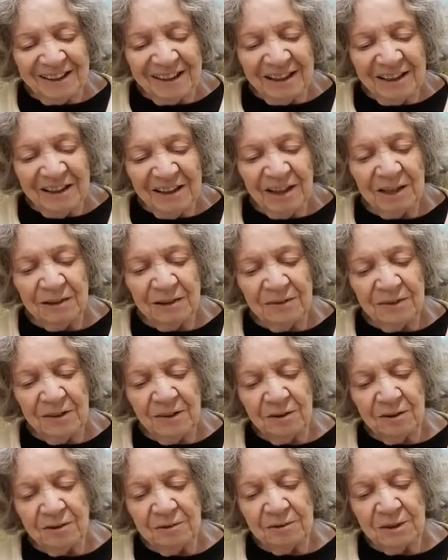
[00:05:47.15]
even
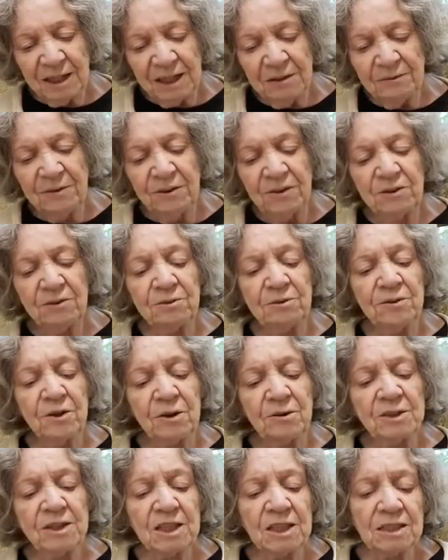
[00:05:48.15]
through
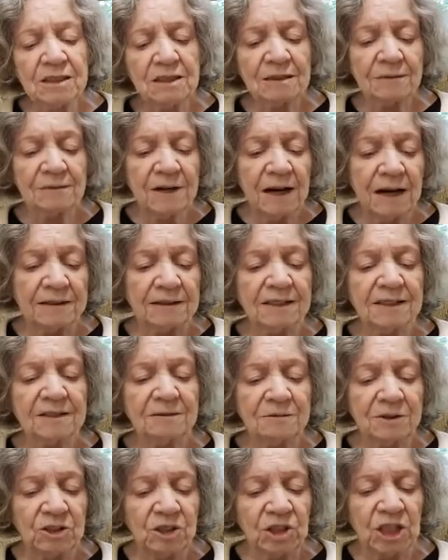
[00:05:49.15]
those years of constant
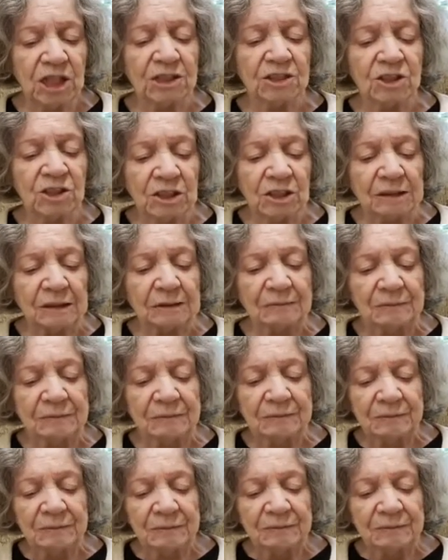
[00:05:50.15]
rejection.
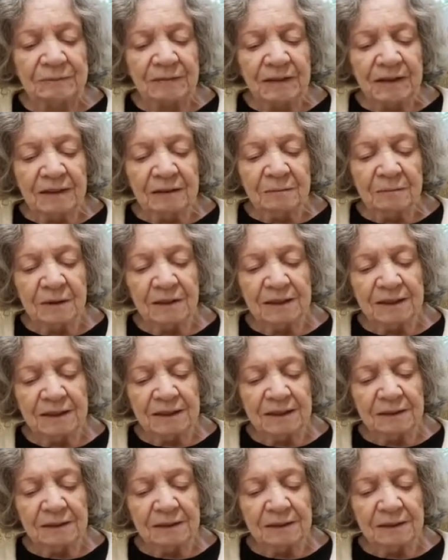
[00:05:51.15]
But